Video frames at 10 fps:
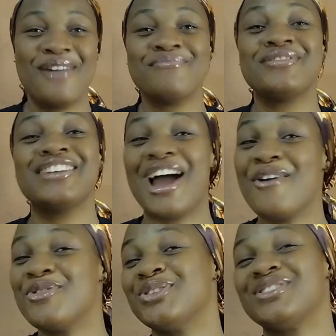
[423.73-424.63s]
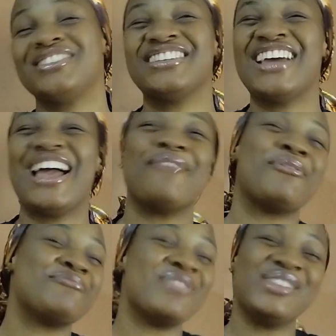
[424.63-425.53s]
Me, I was
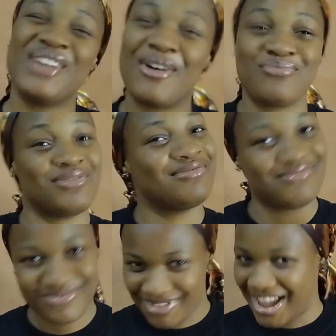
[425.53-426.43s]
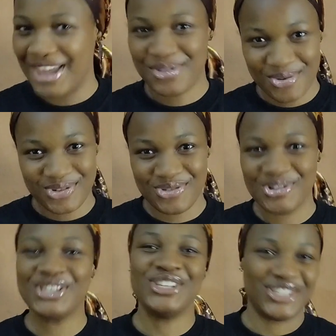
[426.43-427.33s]
my mind. I told you
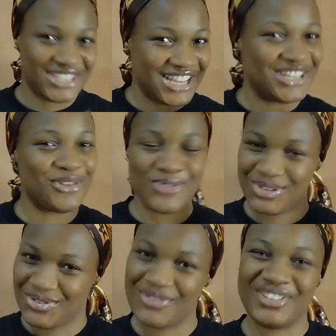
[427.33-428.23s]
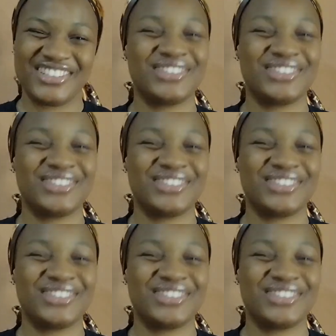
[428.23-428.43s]
he said he was traveling.